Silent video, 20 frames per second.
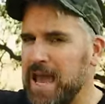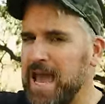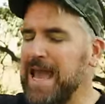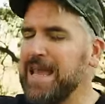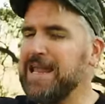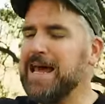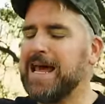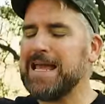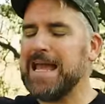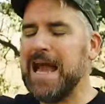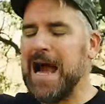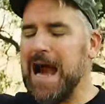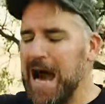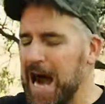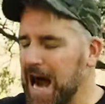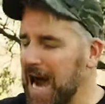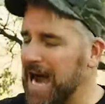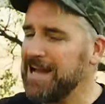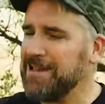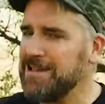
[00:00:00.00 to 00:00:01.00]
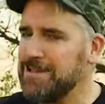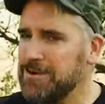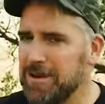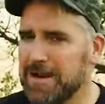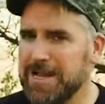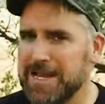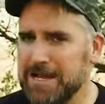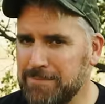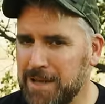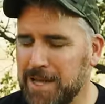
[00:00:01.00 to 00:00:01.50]
and I highly
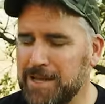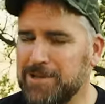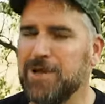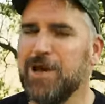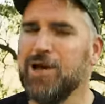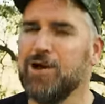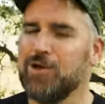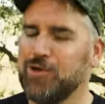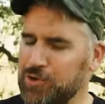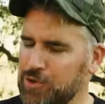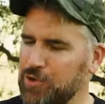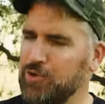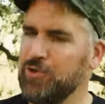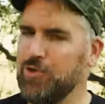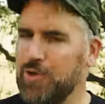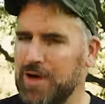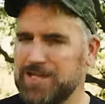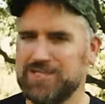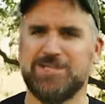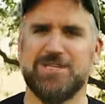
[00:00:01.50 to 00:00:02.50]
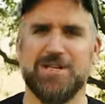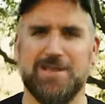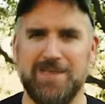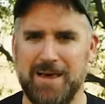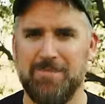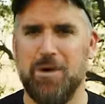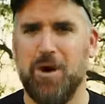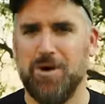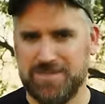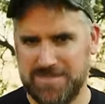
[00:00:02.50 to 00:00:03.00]
recommend you question
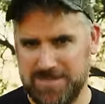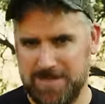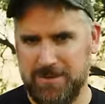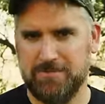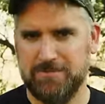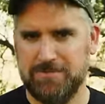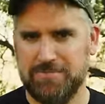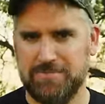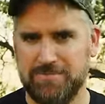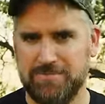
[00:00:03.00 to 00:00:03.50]
them also.